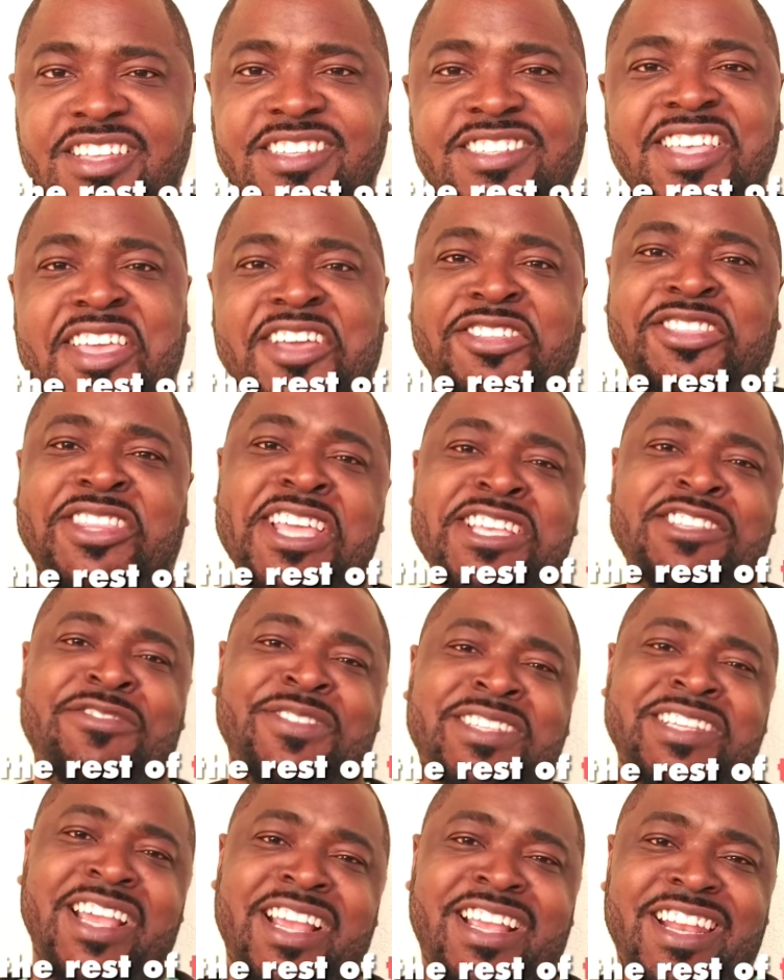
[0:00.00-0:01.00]
So, yo, thanks for
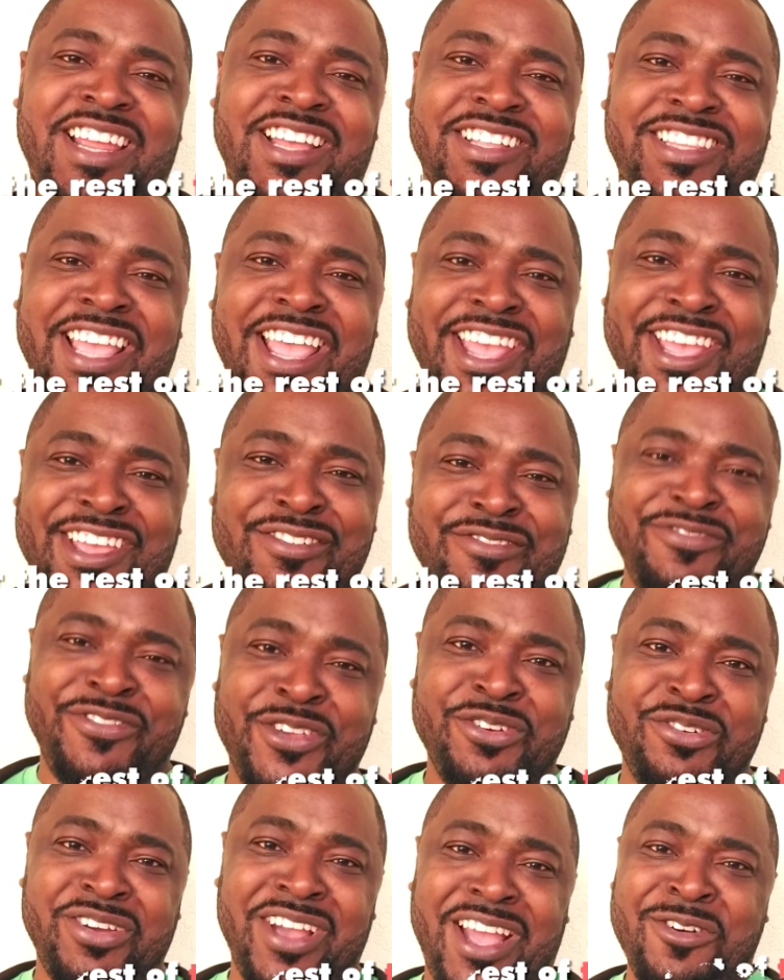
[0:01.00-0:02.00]
checking out that
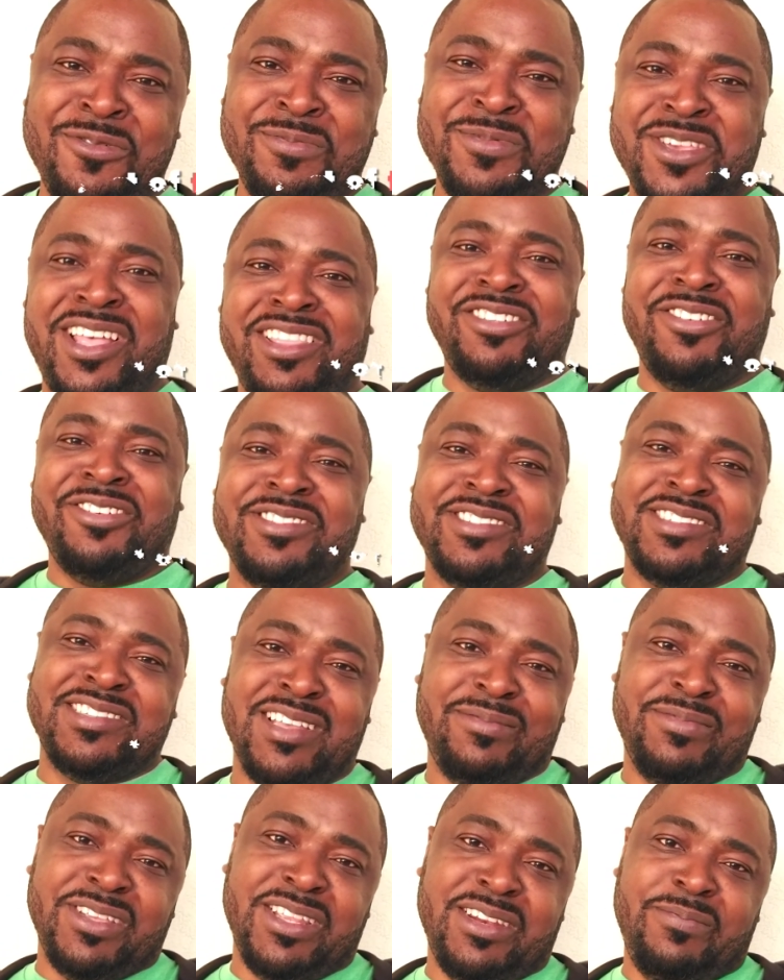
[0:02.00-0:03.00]
interview. I hope y'all learned
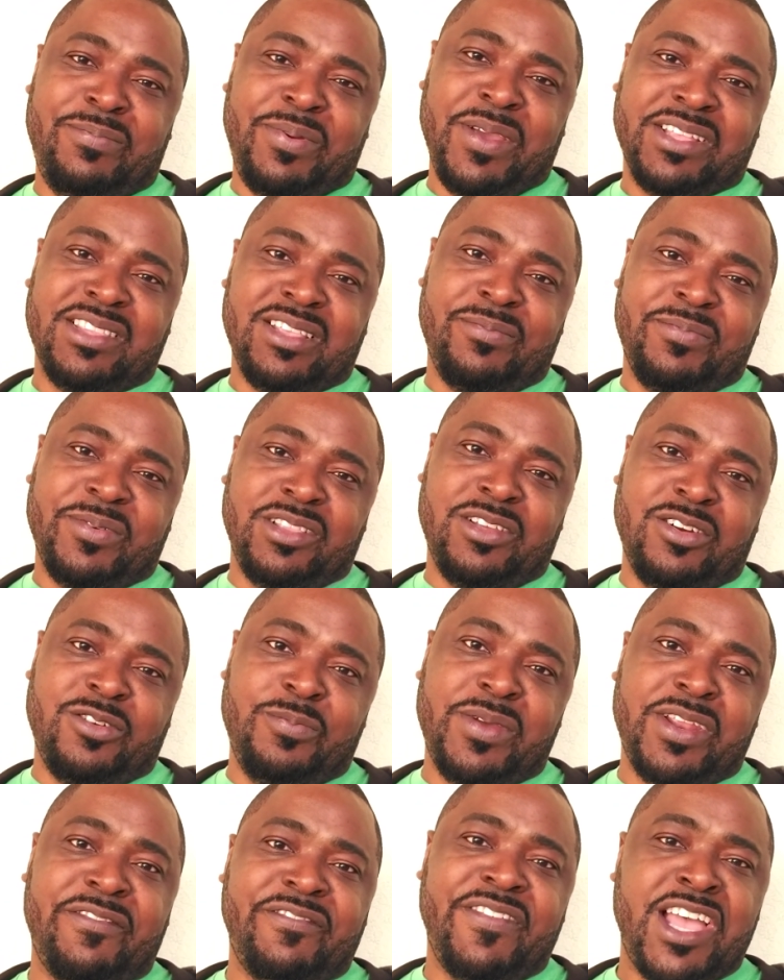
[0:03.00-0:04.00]
something and picked up a little
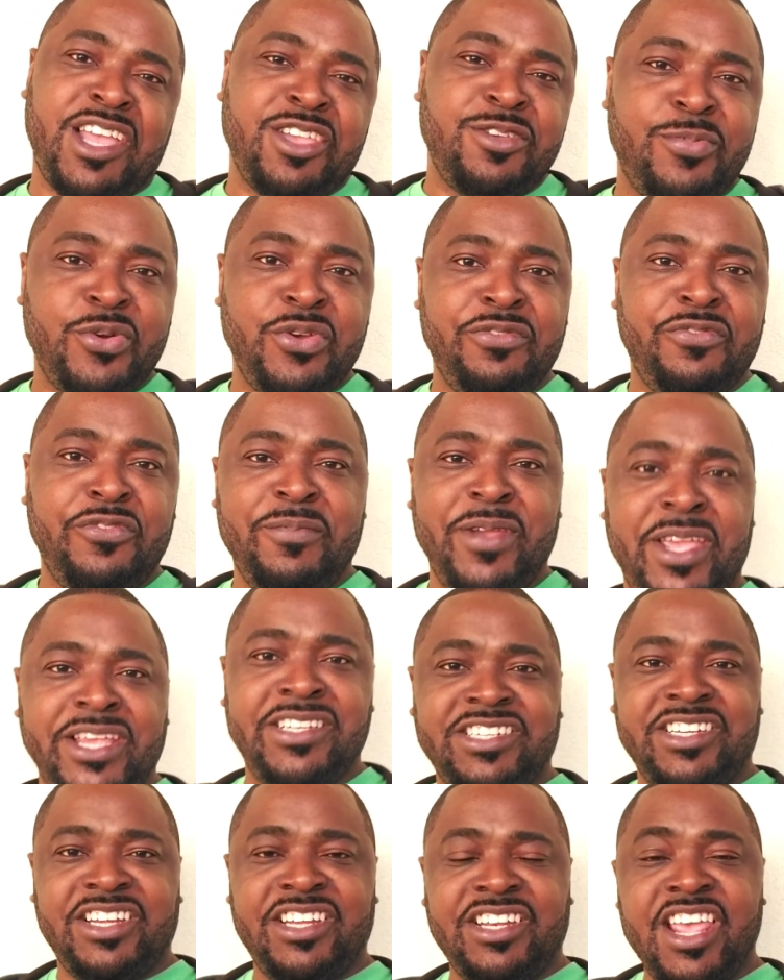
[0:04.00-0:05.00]
bit of valuable
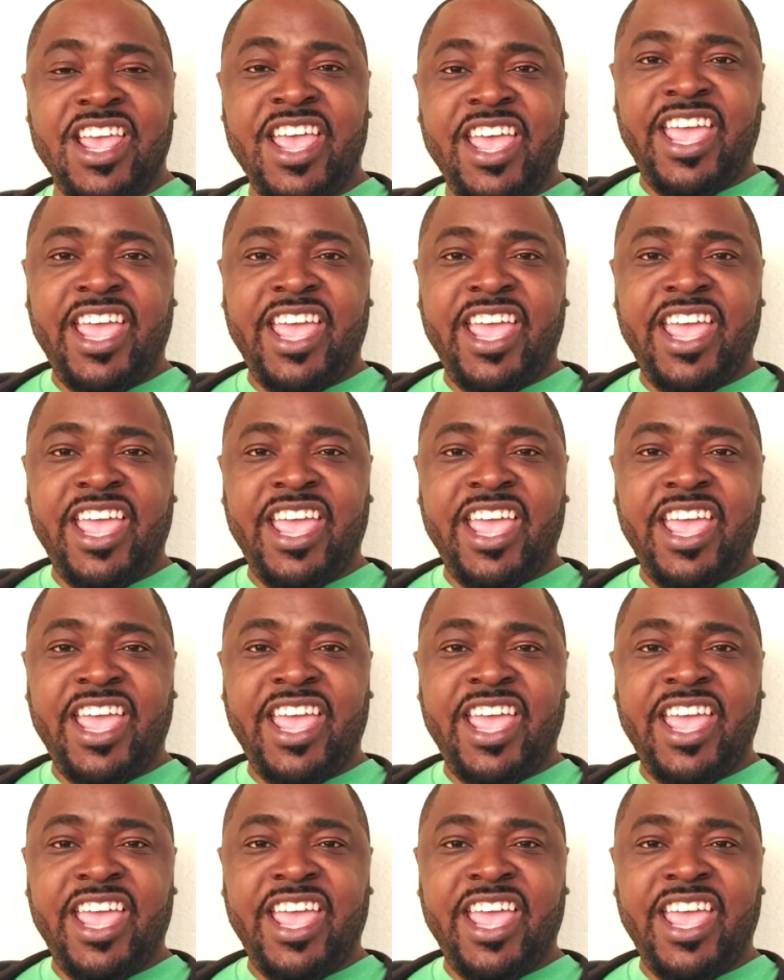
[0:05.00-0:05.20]
information.